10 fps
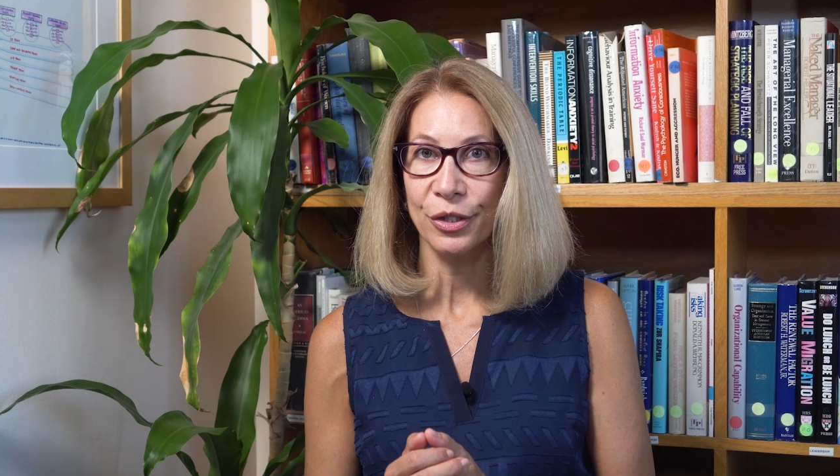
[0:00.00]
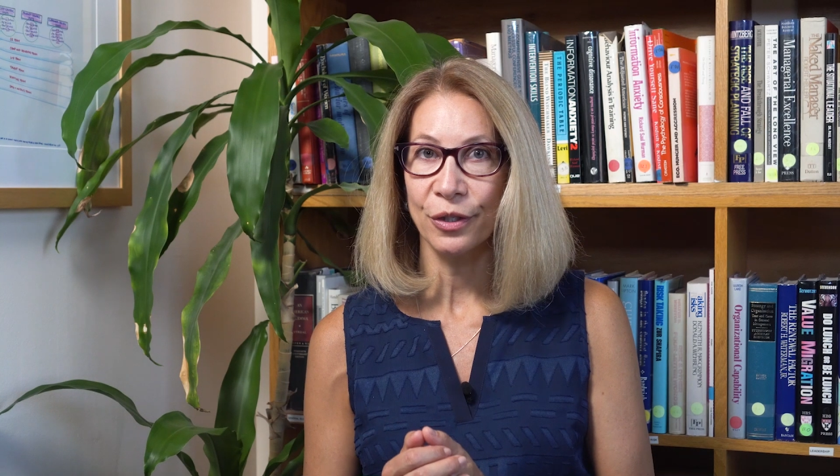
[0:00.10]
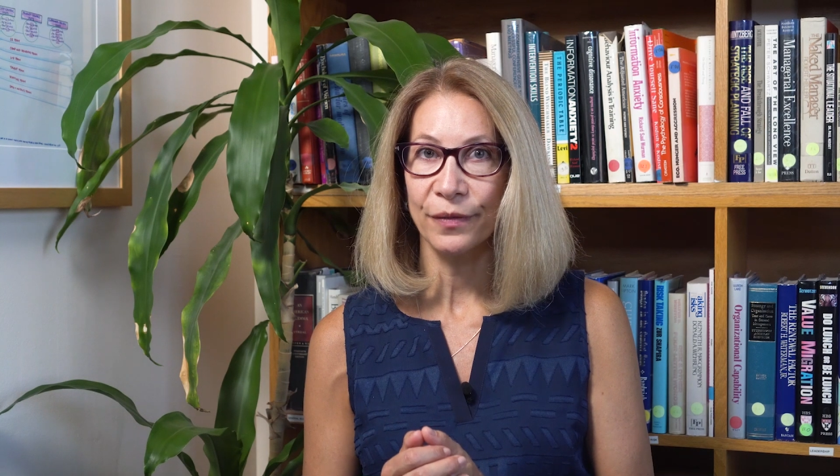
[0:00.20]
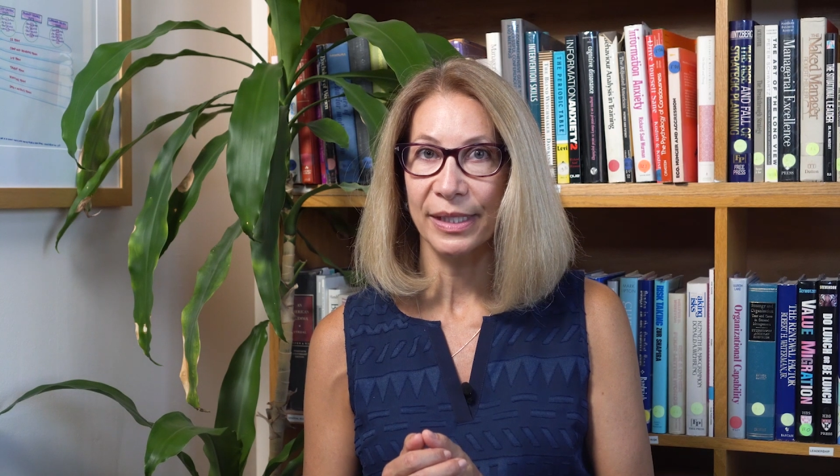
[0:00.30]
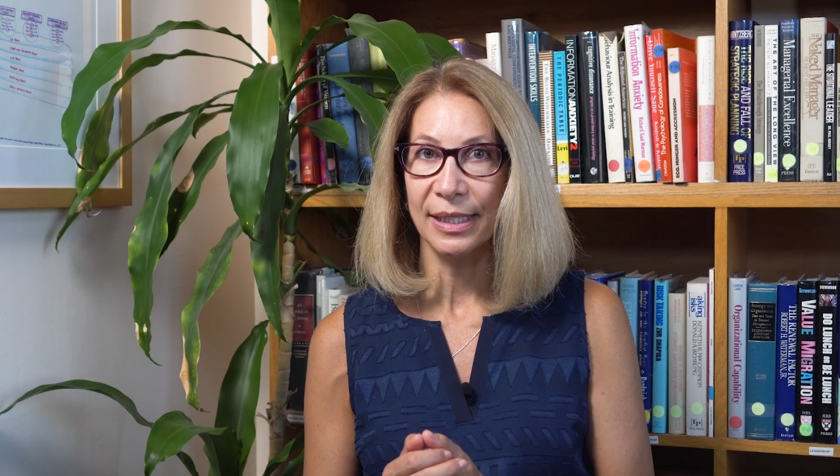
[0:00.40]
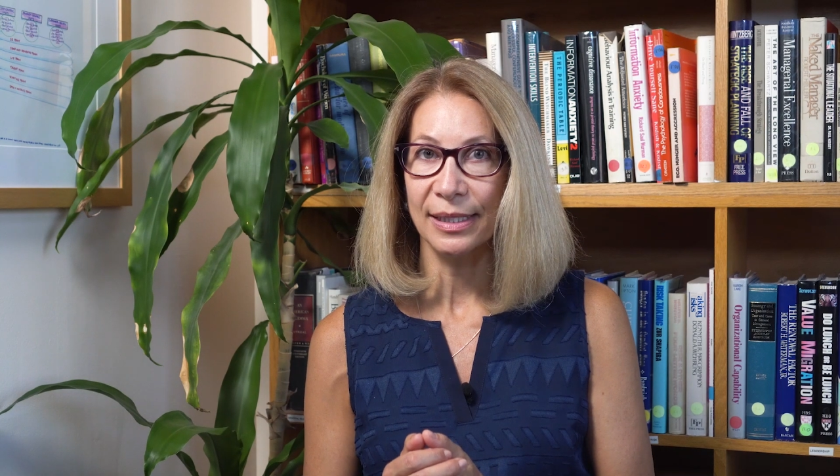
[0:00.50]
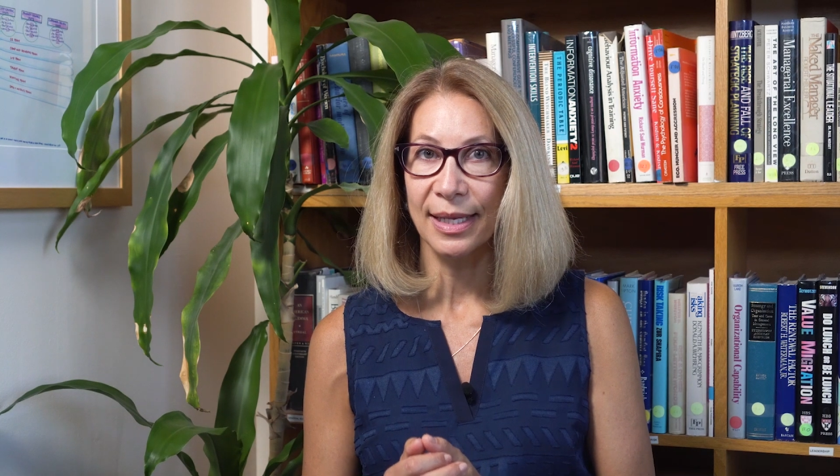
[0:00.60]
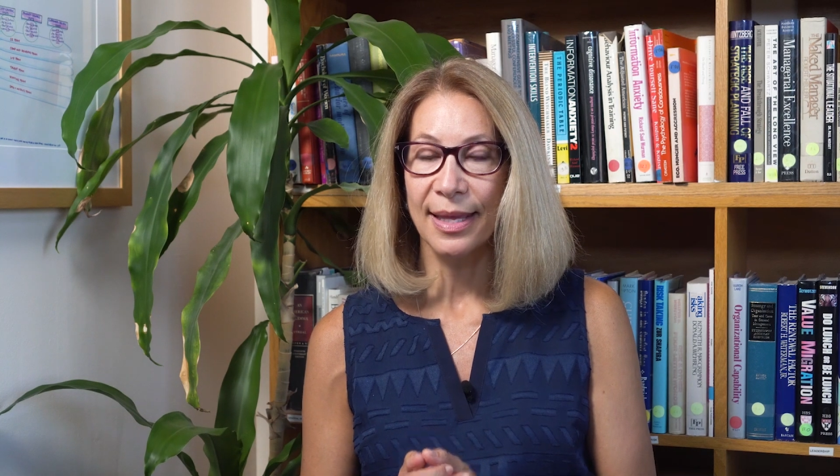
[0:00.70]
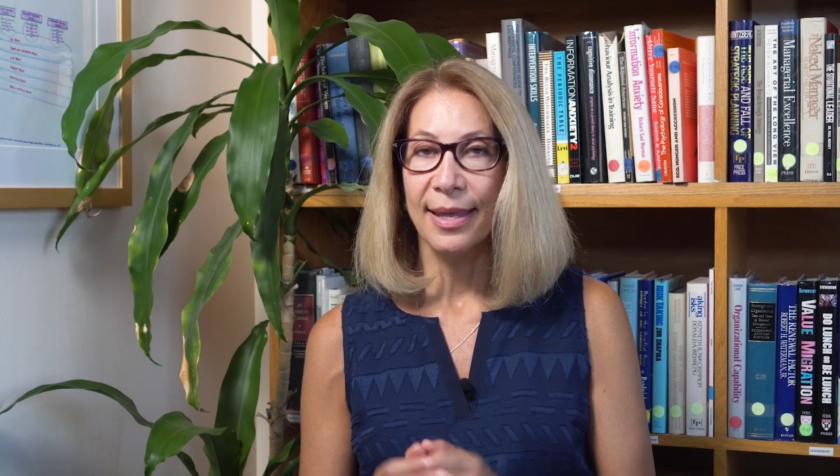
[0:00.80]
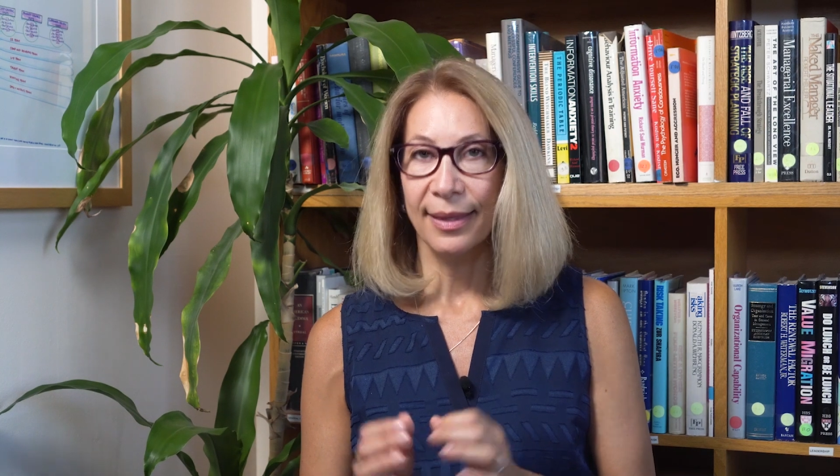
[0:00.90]
services,
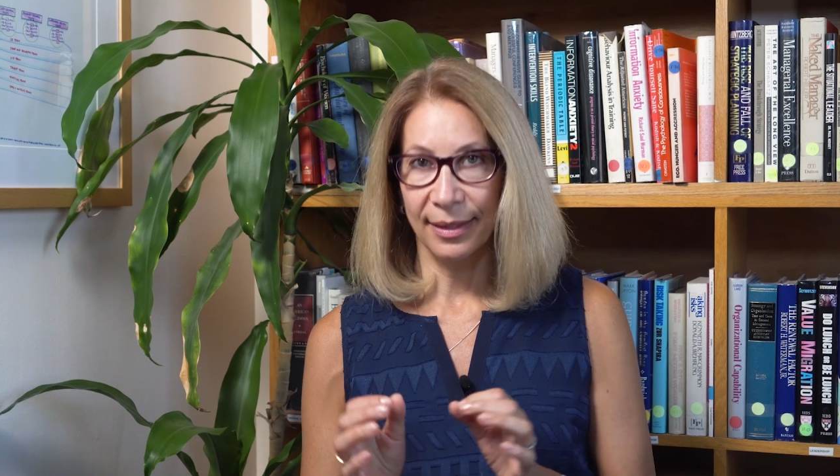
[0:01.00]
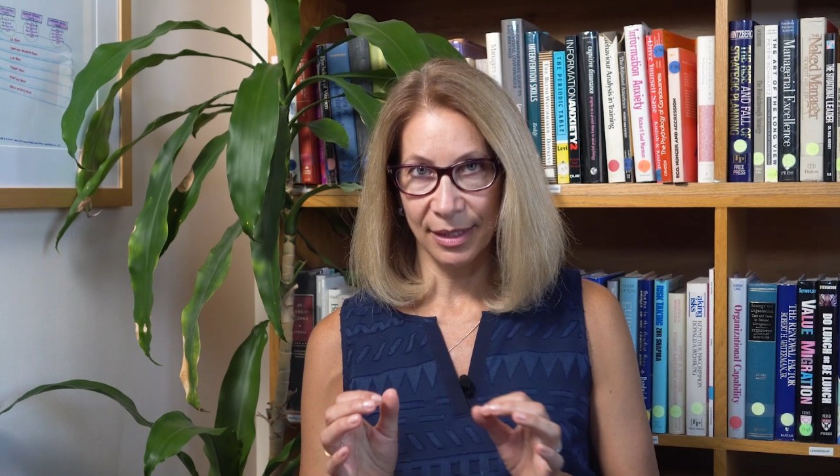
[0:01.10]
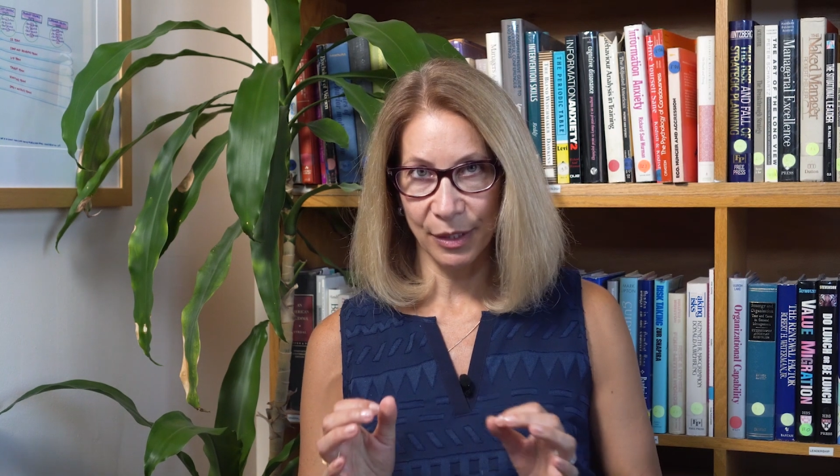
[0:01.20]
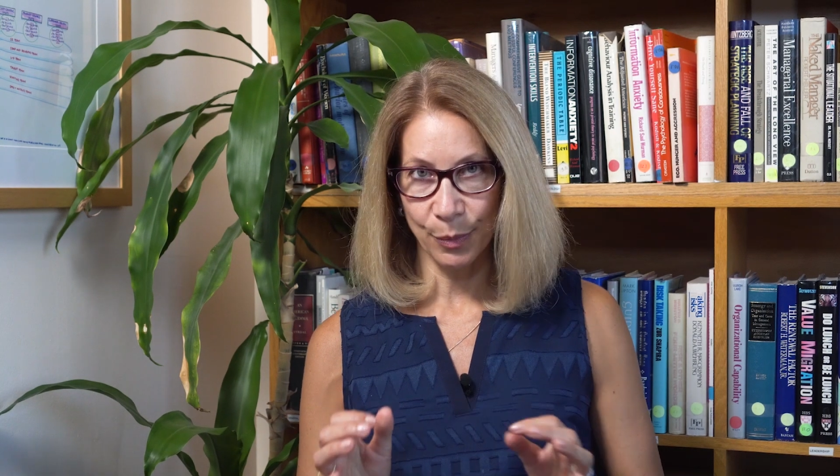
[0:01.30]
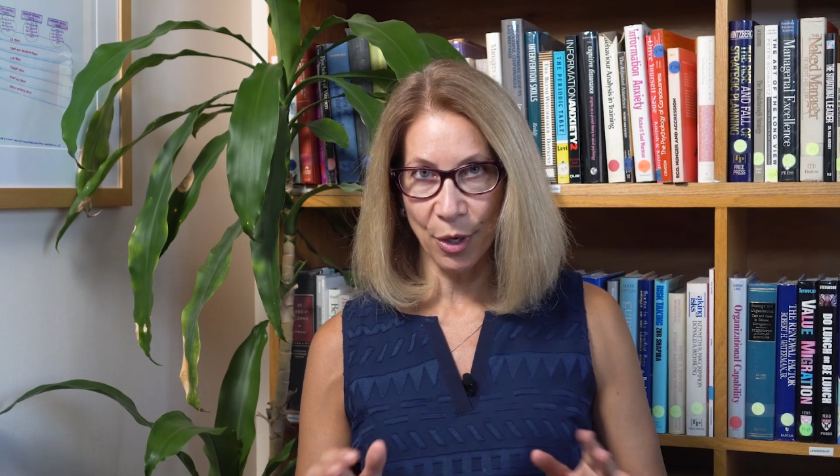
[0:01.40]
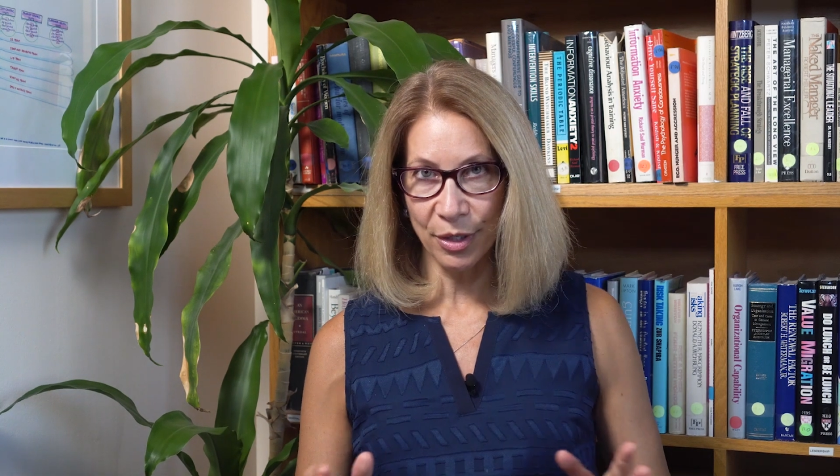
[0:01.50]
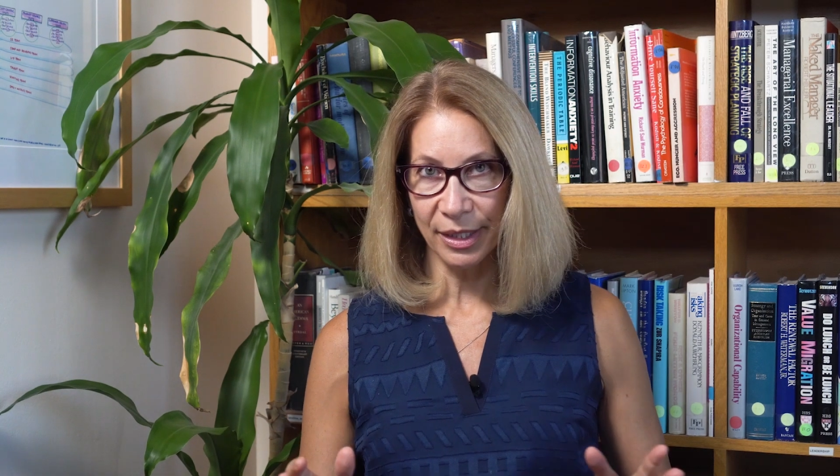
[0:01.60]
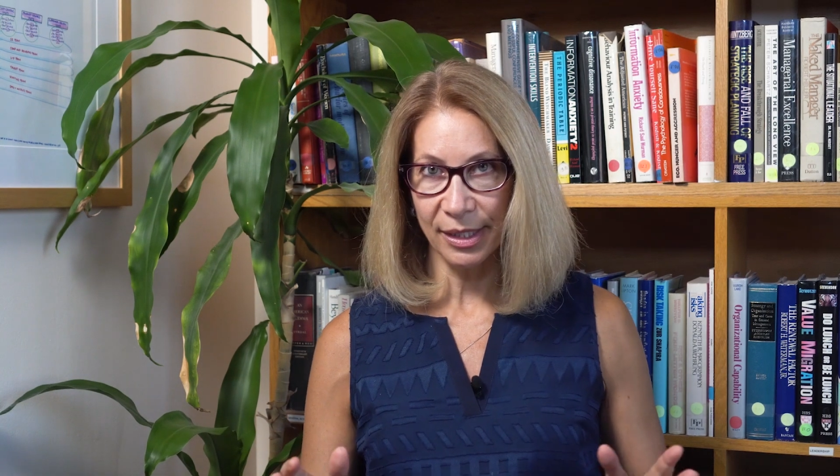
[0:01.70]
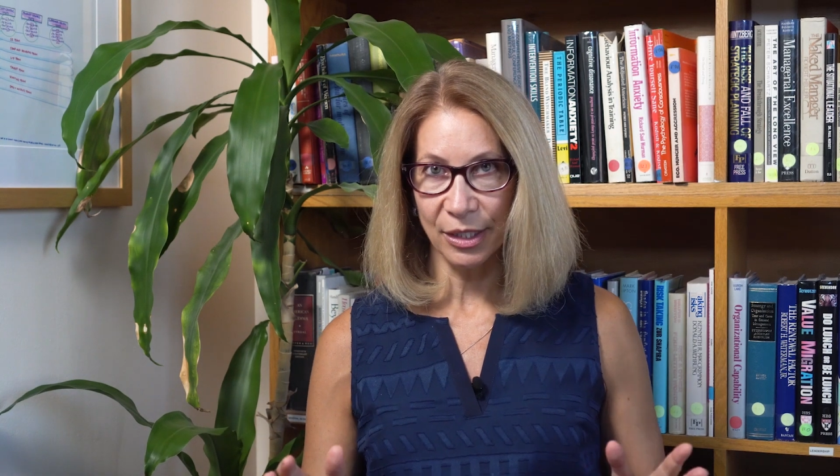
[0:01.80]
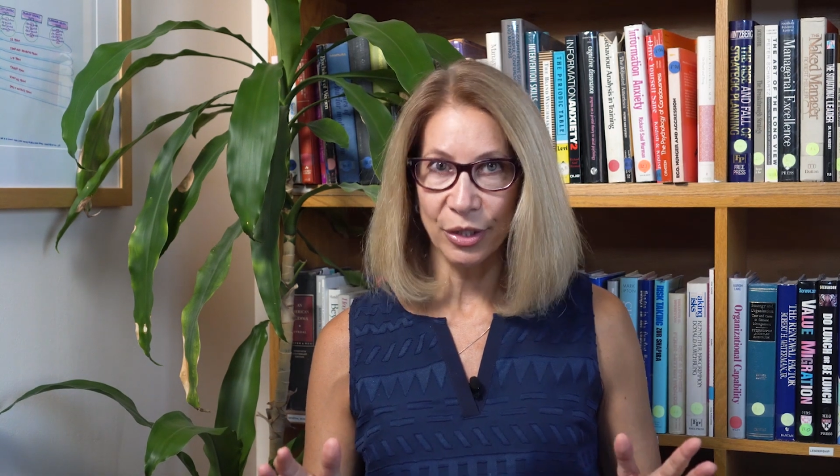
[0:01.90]
then smart
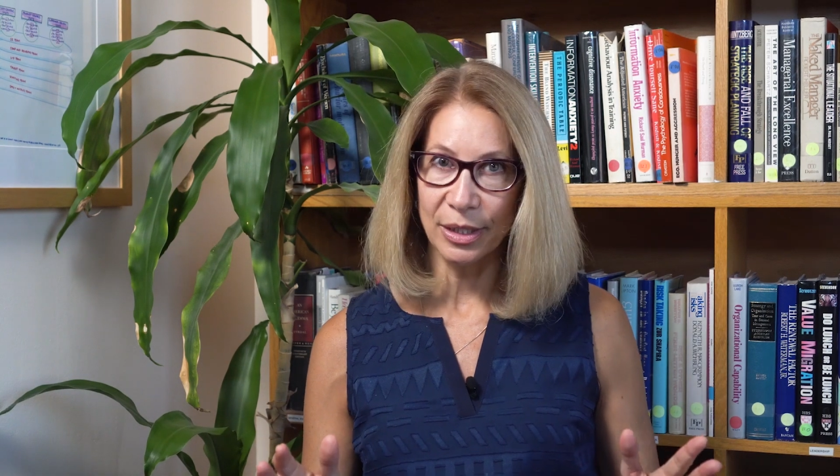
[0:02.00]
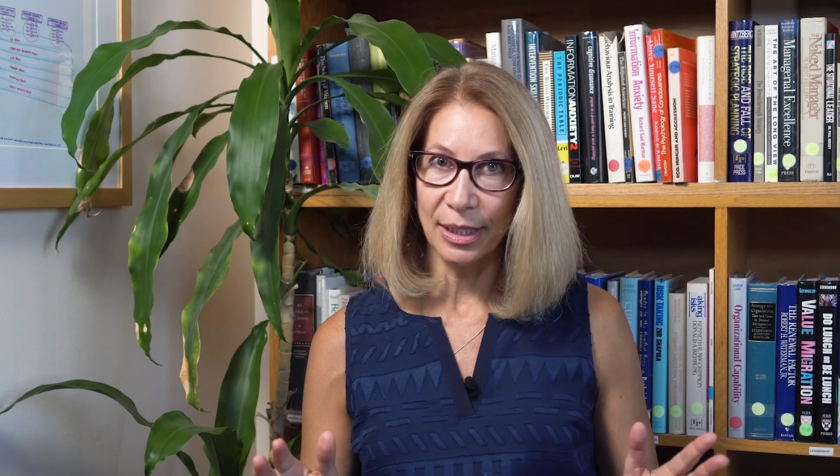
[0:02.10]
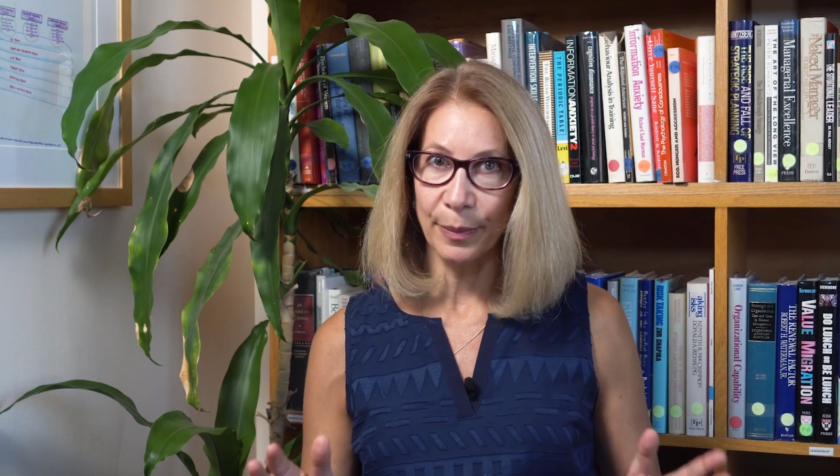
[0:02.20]
decisions